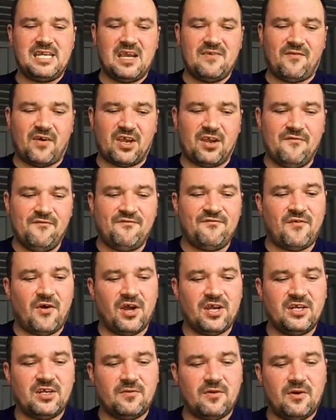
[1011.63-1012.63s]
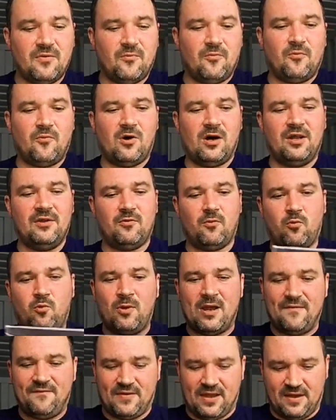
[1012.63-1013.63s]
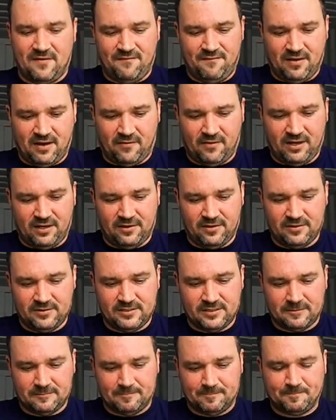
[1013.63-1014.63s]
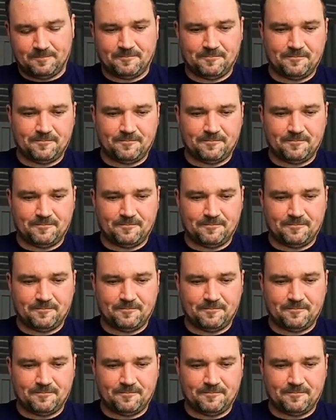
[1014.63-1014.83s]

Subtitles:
me see if I can find one with a variant.